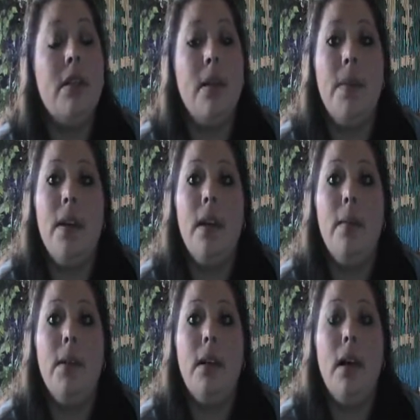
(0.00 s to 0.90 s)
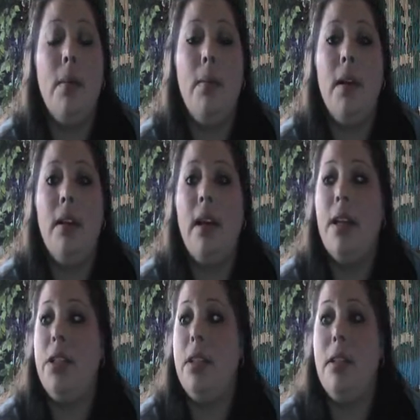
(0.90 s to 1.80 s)
something comes up, and
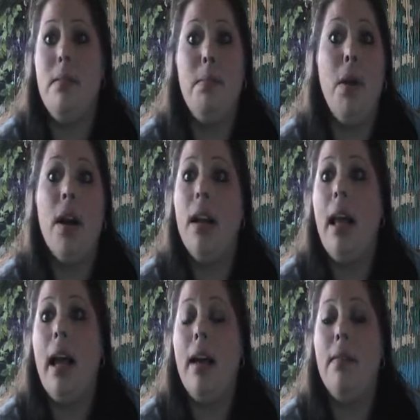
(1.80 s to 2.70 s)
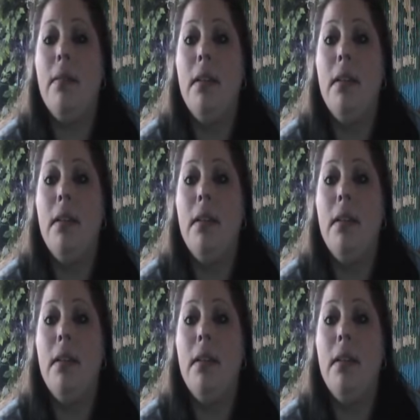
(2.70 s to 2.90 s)
that's just part of life,